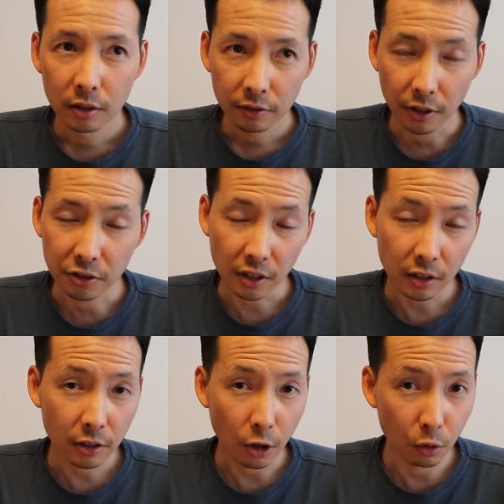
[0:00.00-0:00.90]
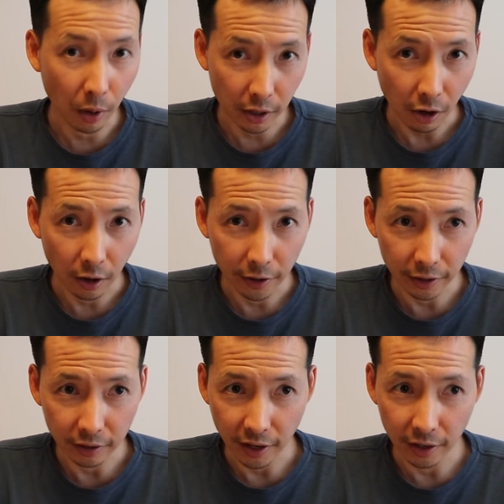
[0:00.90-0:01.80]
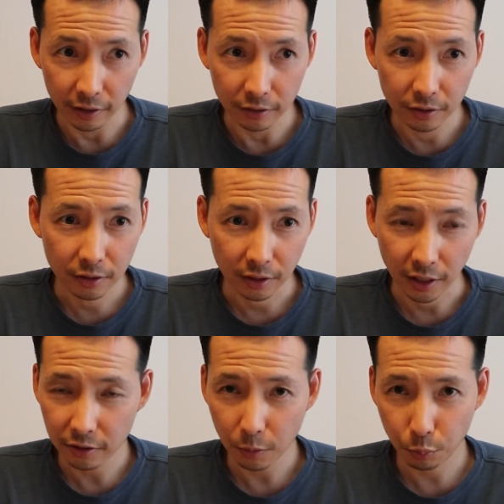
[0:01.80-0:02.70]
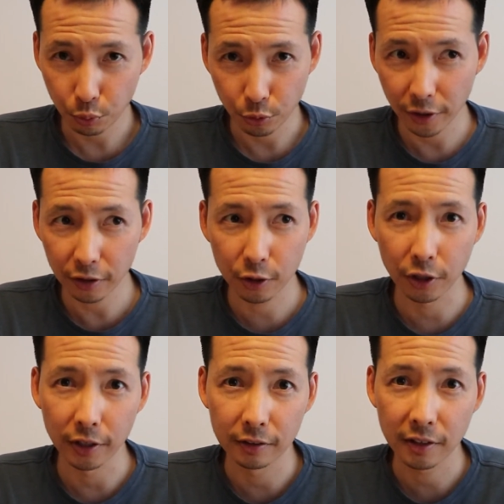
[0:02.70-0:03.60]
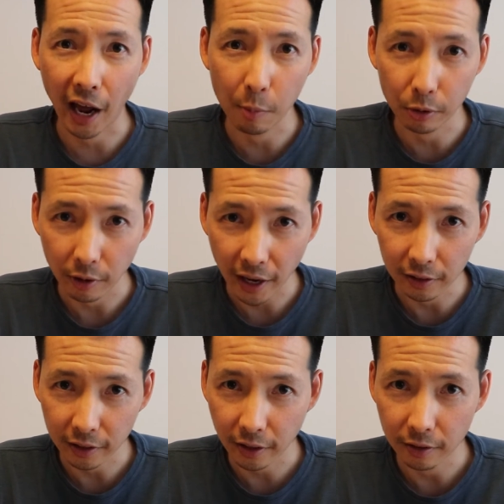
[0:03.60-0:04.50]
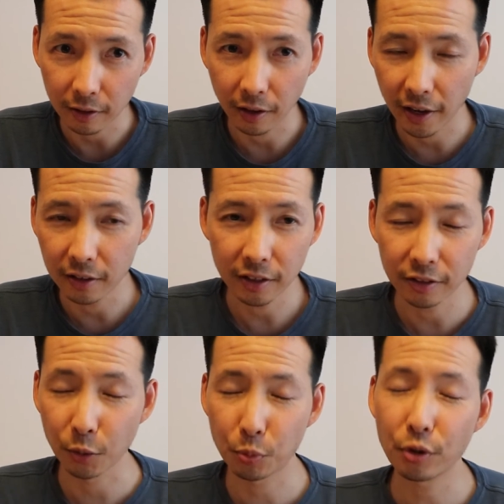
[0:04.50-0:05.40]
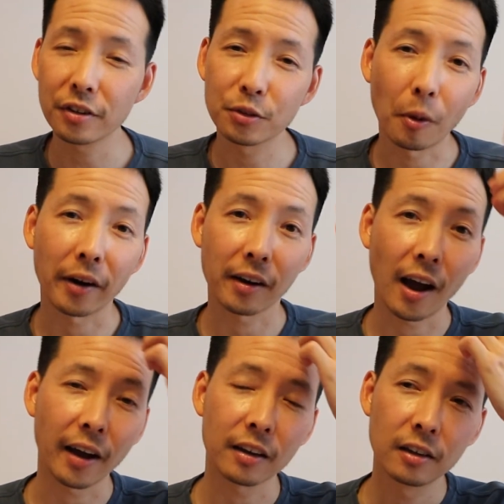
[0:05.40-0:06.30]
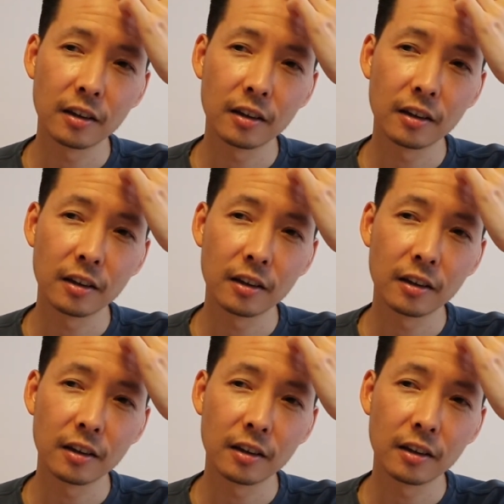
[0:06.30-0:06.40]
the CEO, Mark Harding, he's a pretty good capital allocator, and he's a pretty smart guy.